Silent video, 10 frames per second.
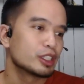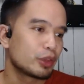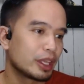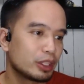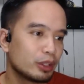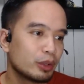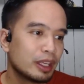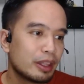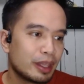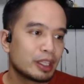So thank you.
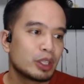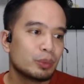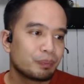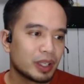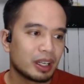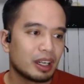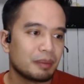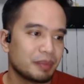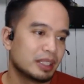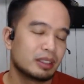Thank you.
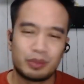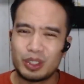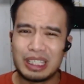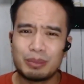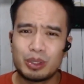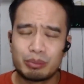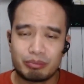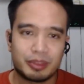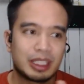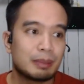And if you
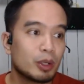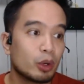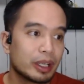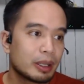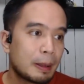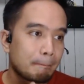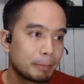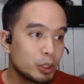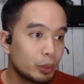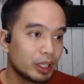keep going,
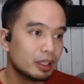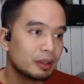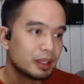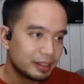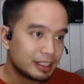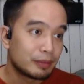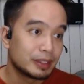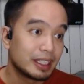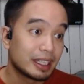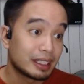you will
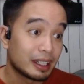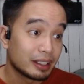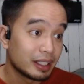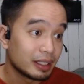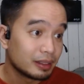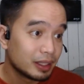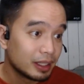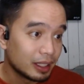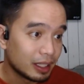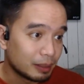definitely get hired then.
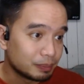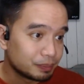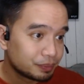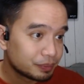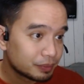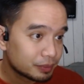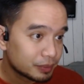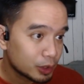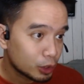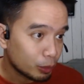
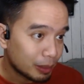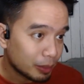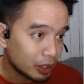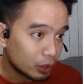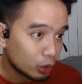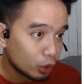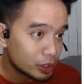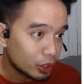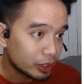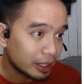Gusto ko pa
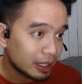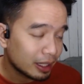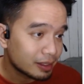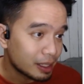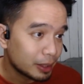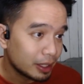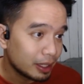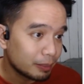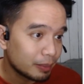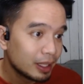mag-enroll sa online, sabi ni
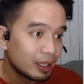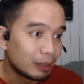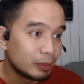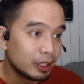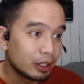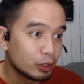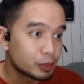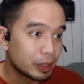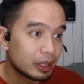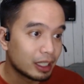Lim. I'm reading
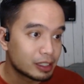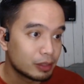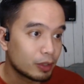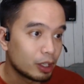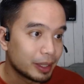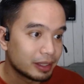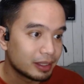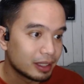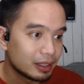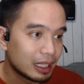those with lots of comments
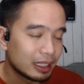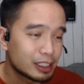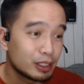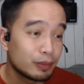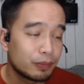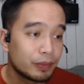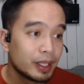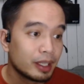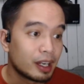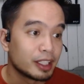and lots of
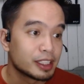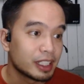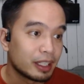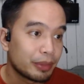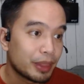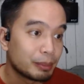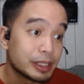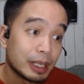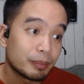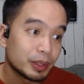hearts and
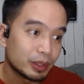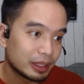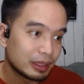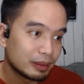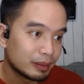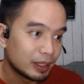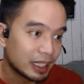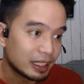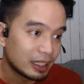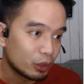thumbs up. Yun ang
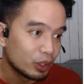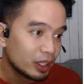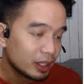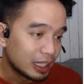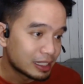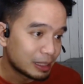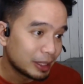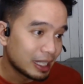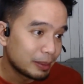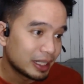nakikita ko.
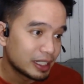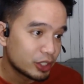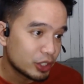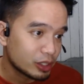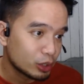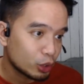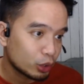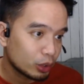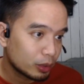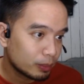Sabi ni Lyman, hi Sir Jason,
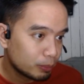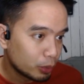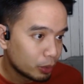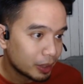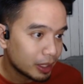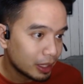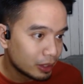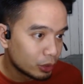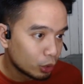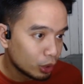gusto ko po
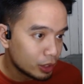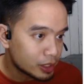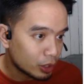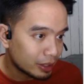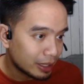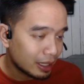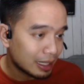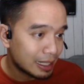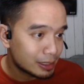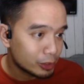mag-enroll sa online
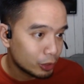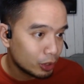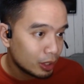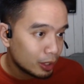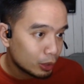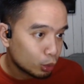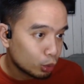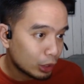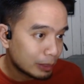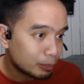class niyo.
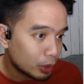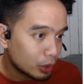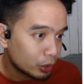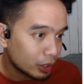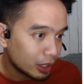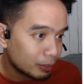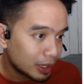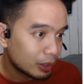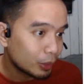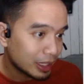Tulad po ako ng
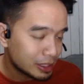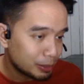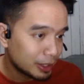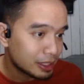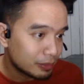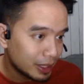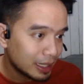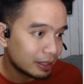iba na walang experience as VA.